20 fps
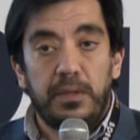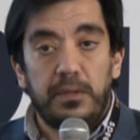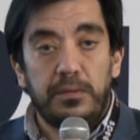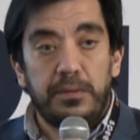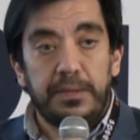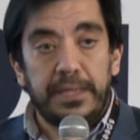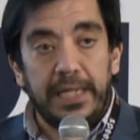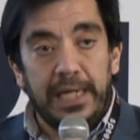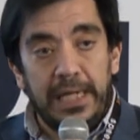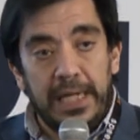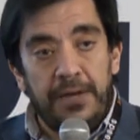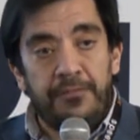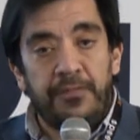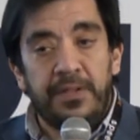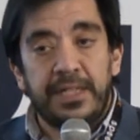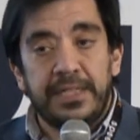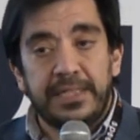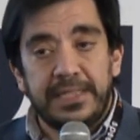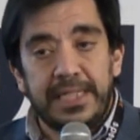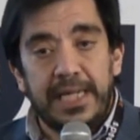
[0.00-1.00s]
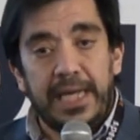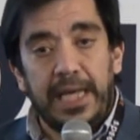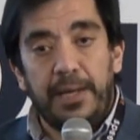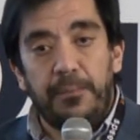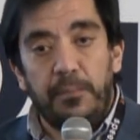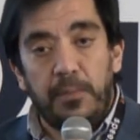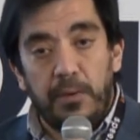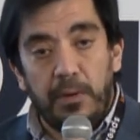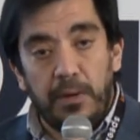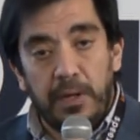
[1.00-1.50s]
deliver the
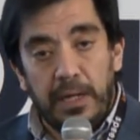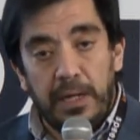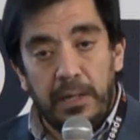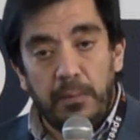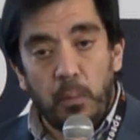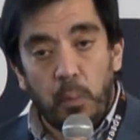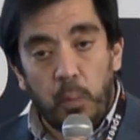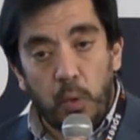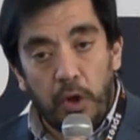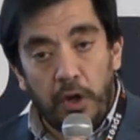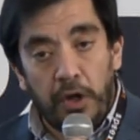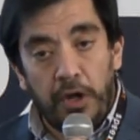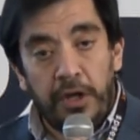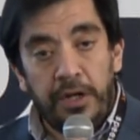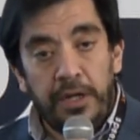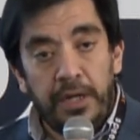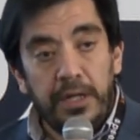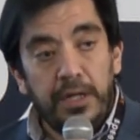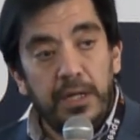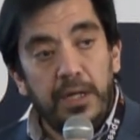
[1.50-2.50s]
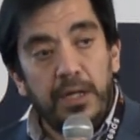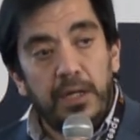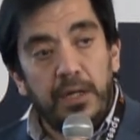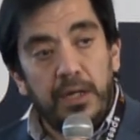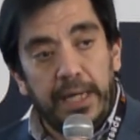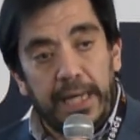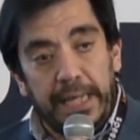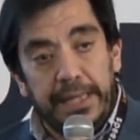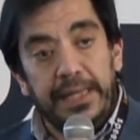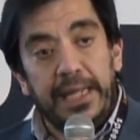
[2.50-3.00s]
same word
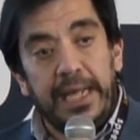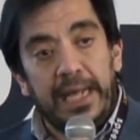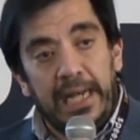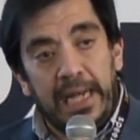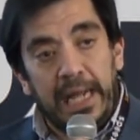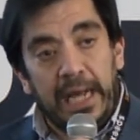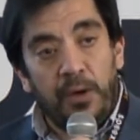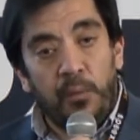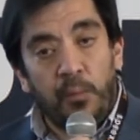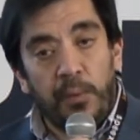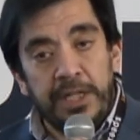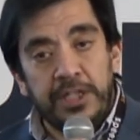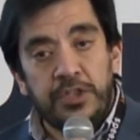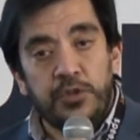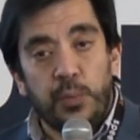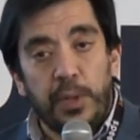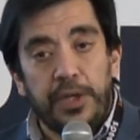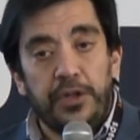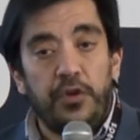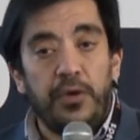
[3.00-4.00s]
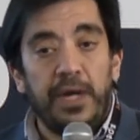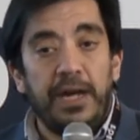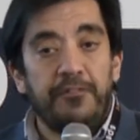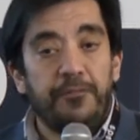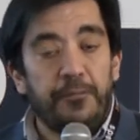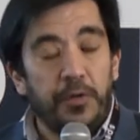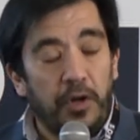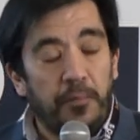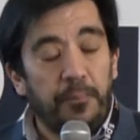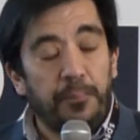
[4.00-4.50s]
in their language when you have not